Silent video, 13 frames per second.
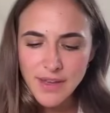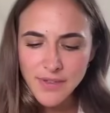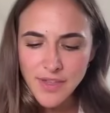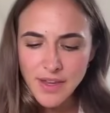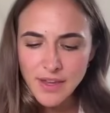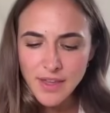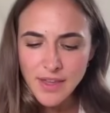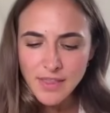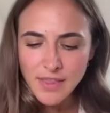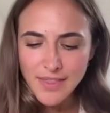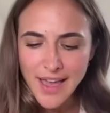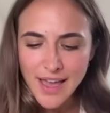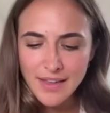I think
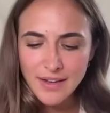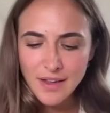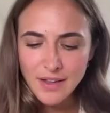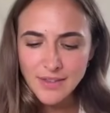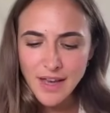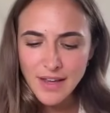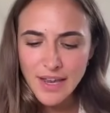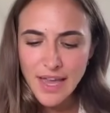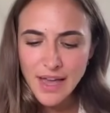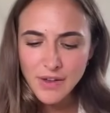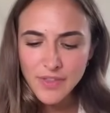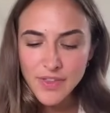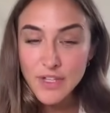that a lot of
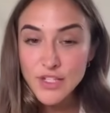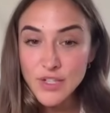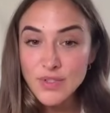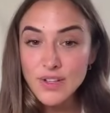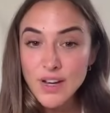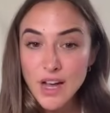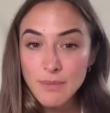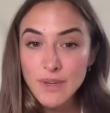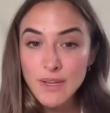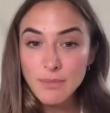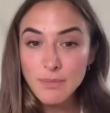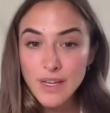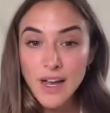health issues are
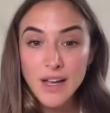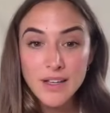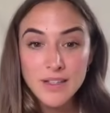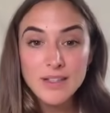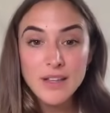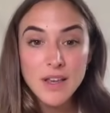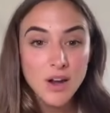coming because